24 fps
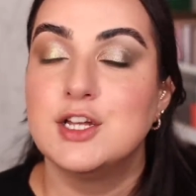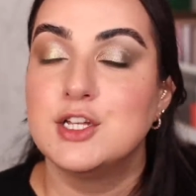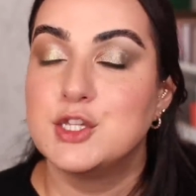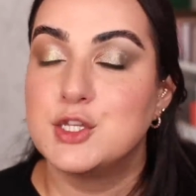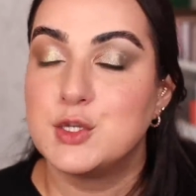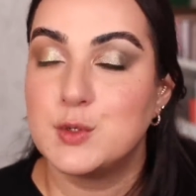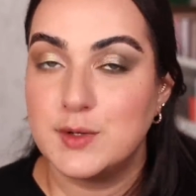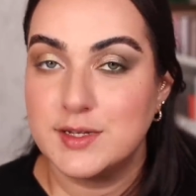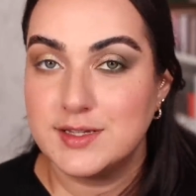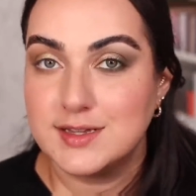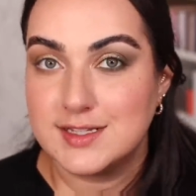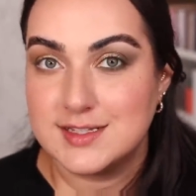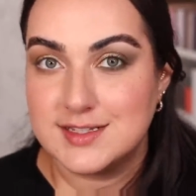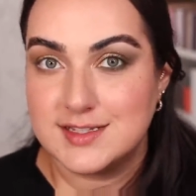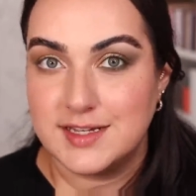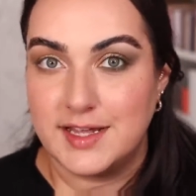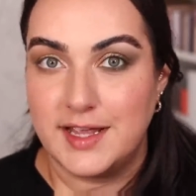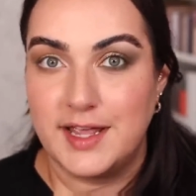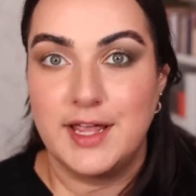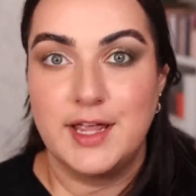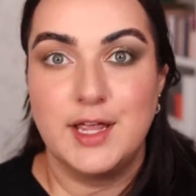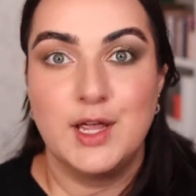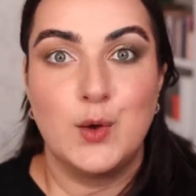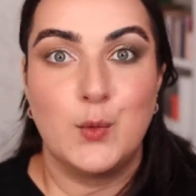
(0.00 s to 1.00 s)
during the
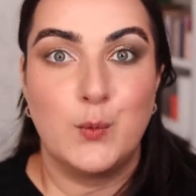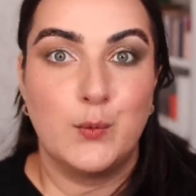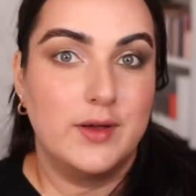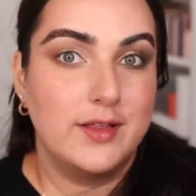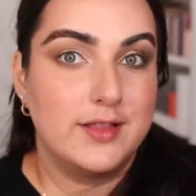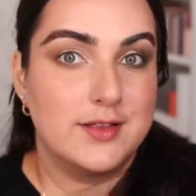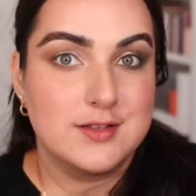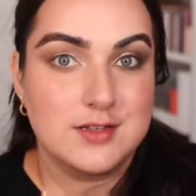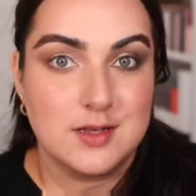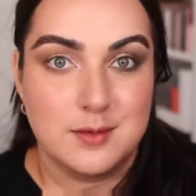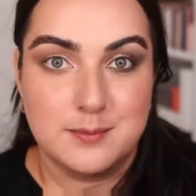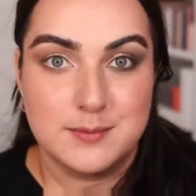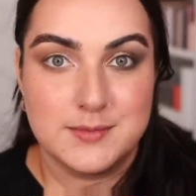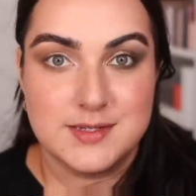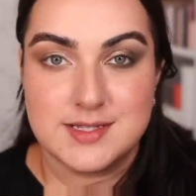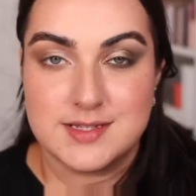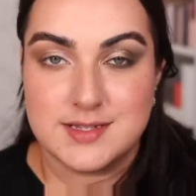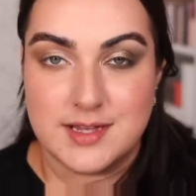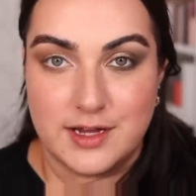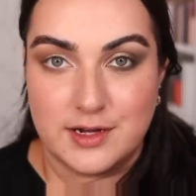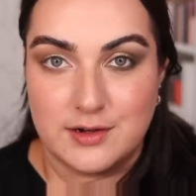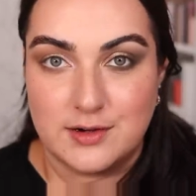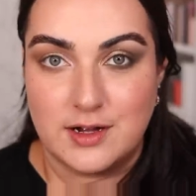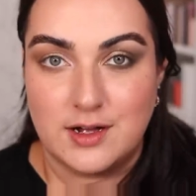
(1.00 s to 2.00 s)
day with some
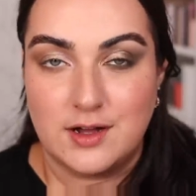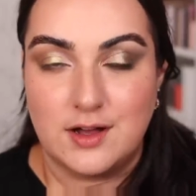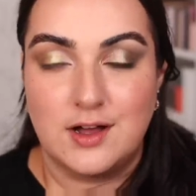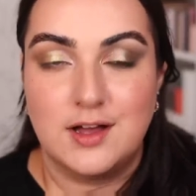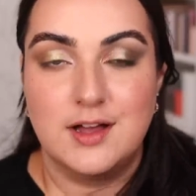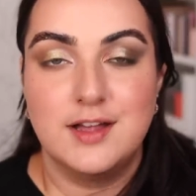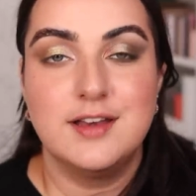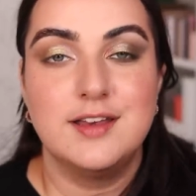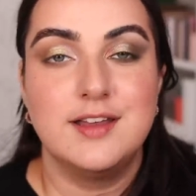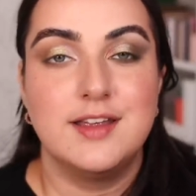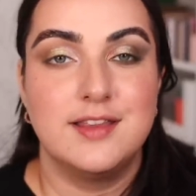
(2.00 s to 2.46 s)
mascara on